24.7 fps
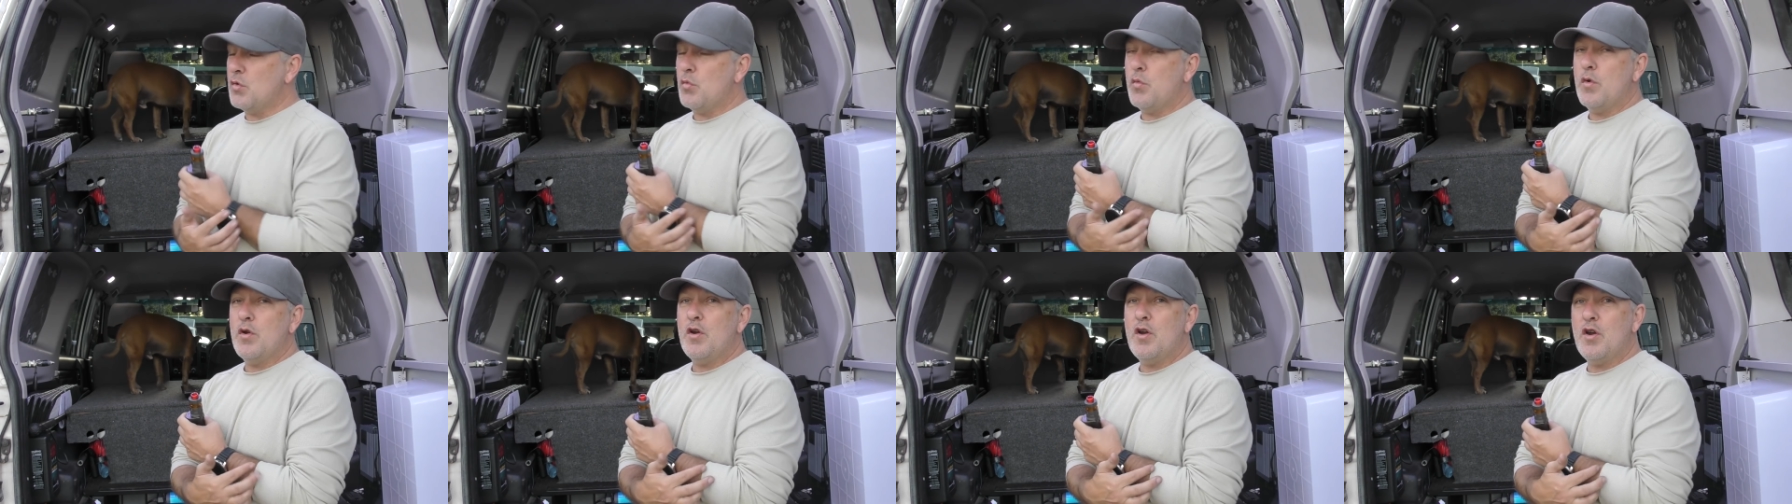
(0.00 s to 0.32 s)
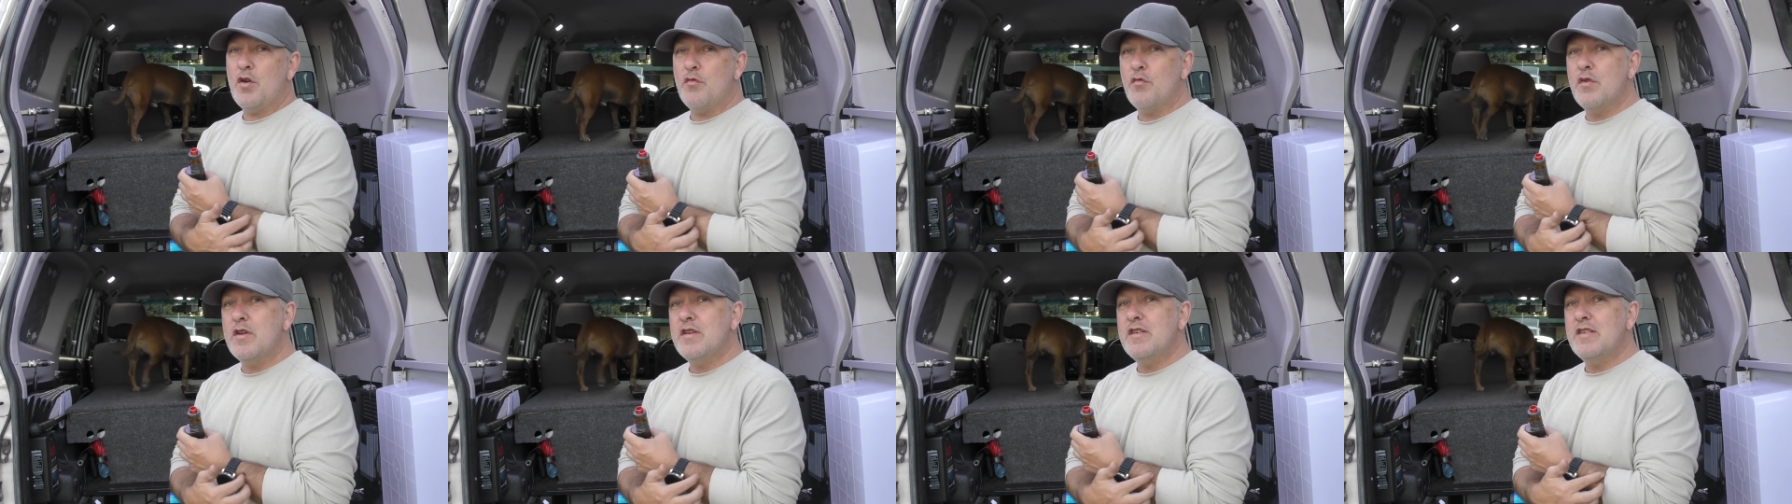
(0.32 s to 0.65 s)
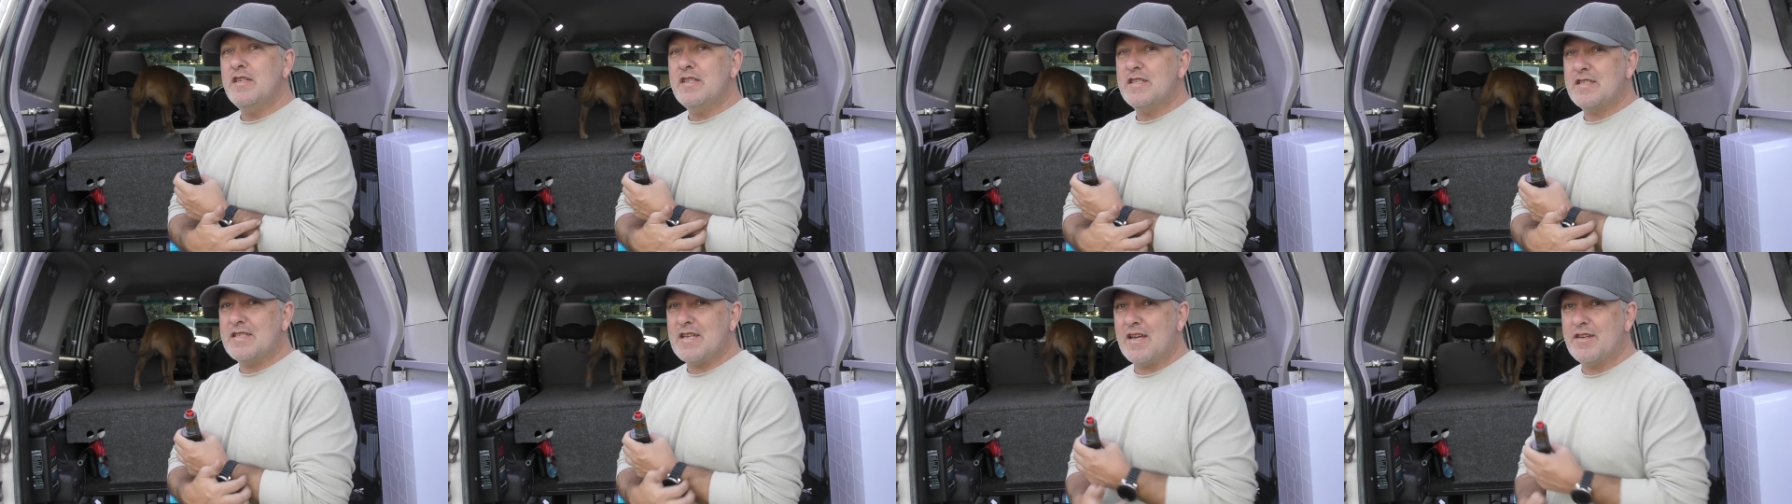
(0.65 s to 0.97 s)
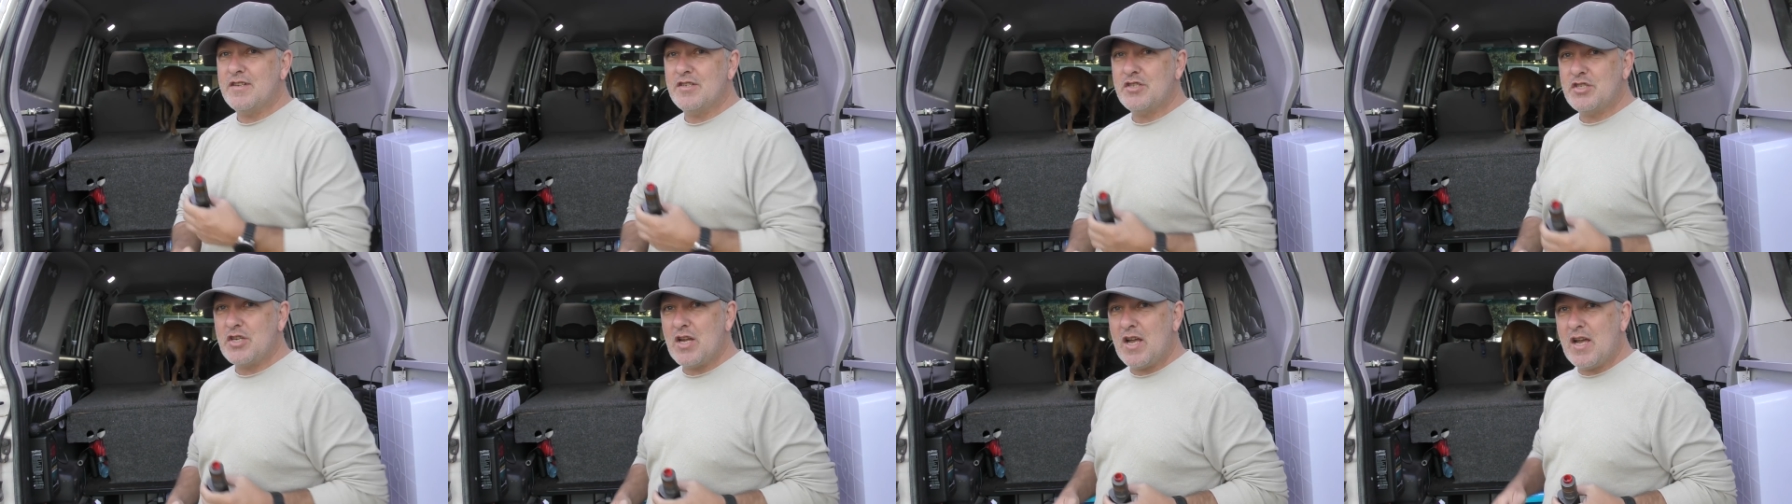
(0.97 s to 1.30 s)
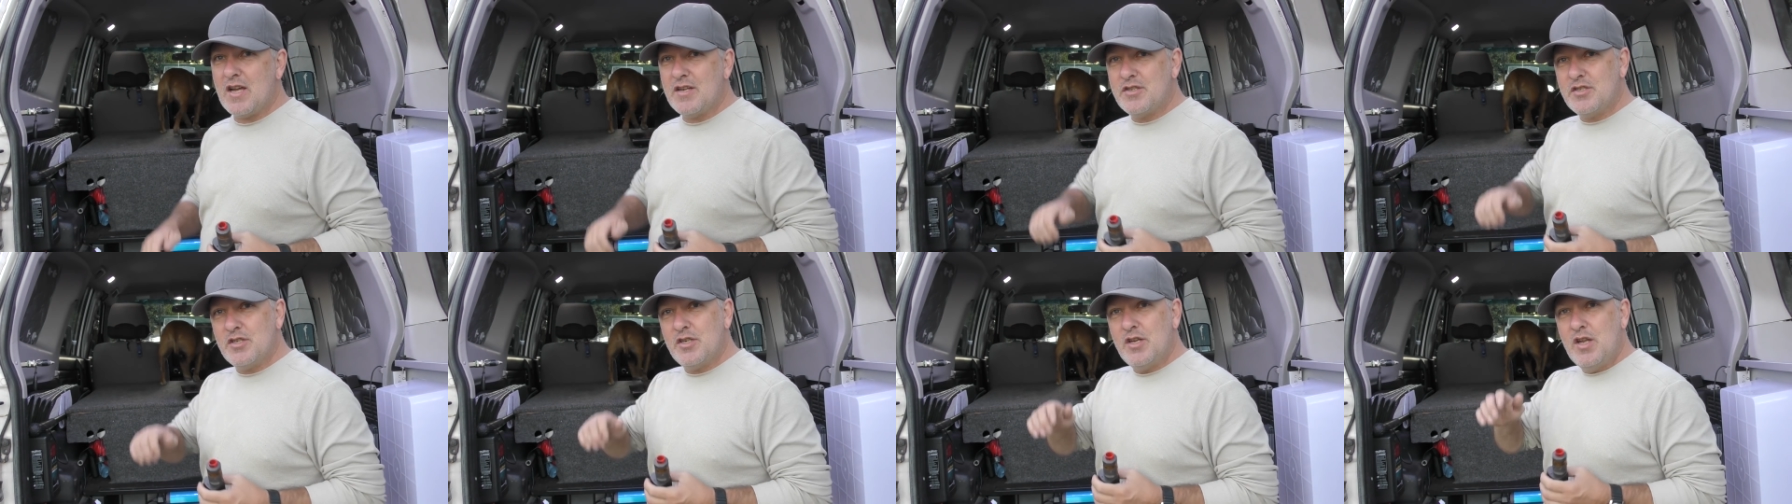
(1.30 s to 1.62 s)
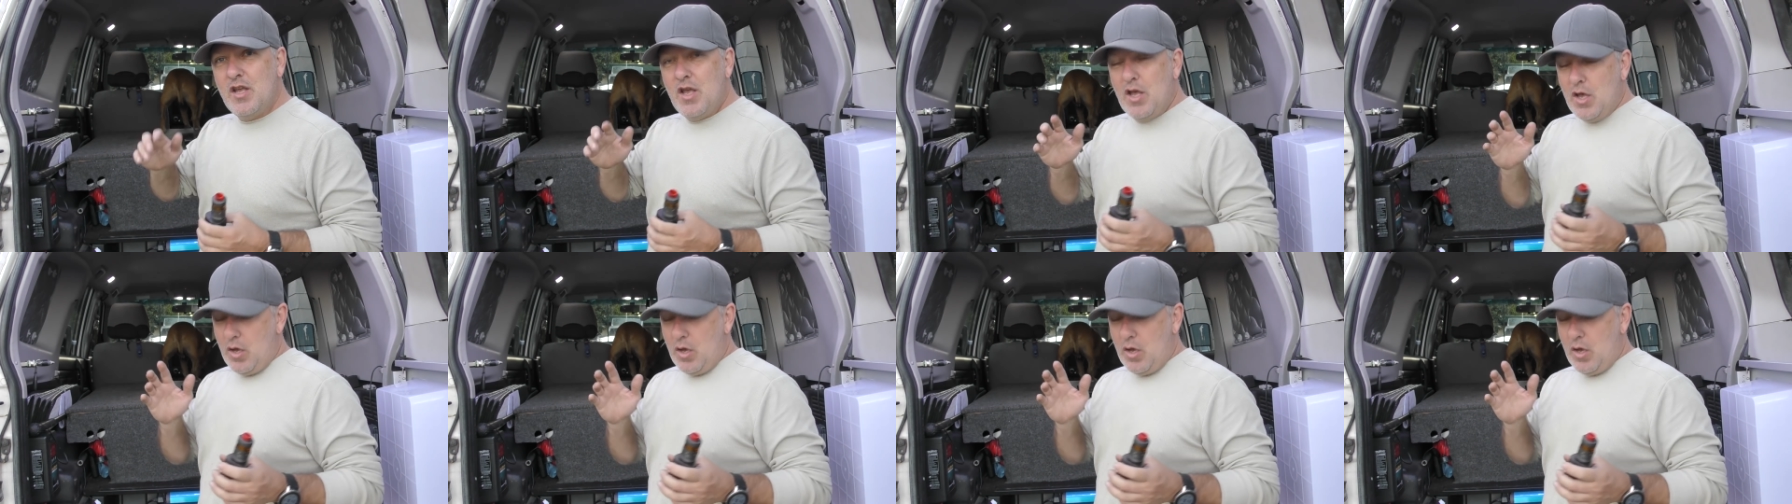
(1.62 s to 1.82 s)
when I originally started to charge it,